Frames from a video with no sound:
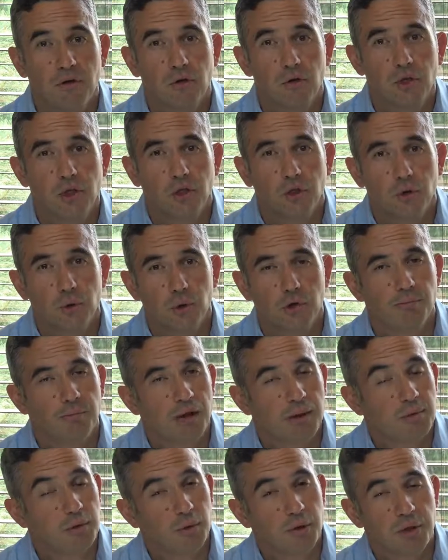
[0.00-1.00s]
your children,
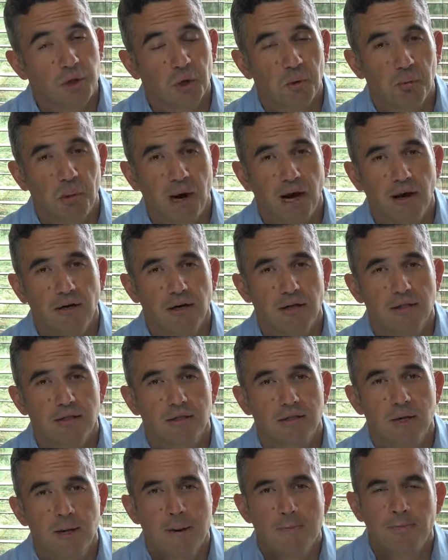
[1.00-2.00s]
maybe with your
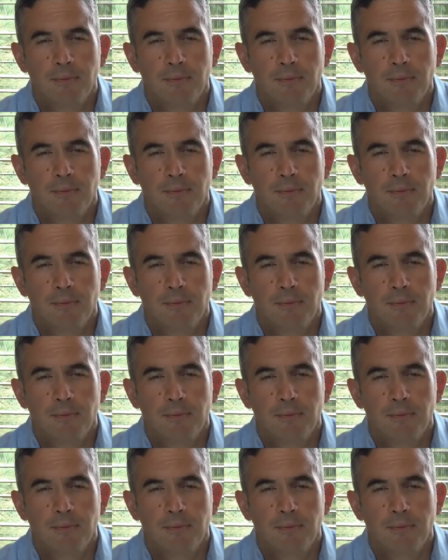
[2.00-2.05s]
parents,